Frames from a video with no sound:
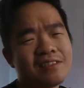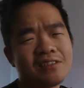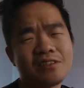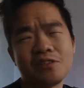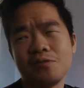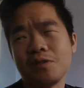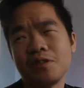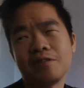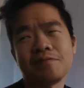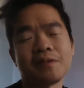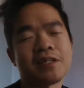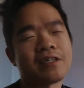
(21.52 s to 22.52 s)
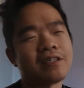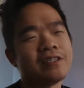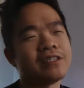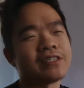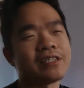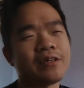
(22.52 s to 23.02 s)
Not sure whether if my
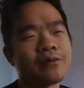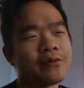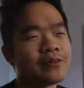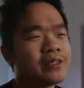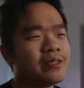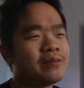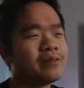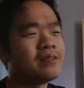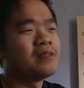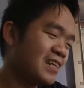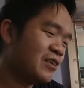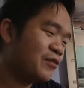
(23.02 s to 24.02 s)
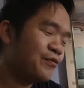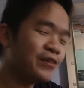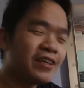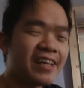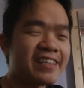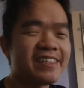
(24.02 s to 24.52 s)
uncle is out already. I don't
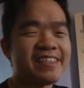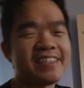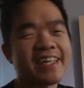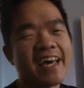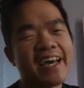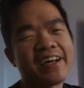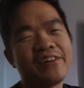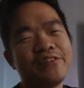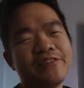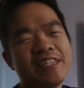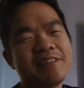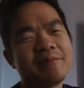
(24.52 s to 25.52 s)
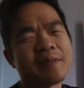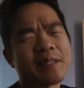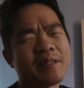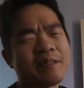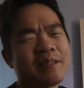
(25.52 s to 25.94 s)
feel like it's a hangover, but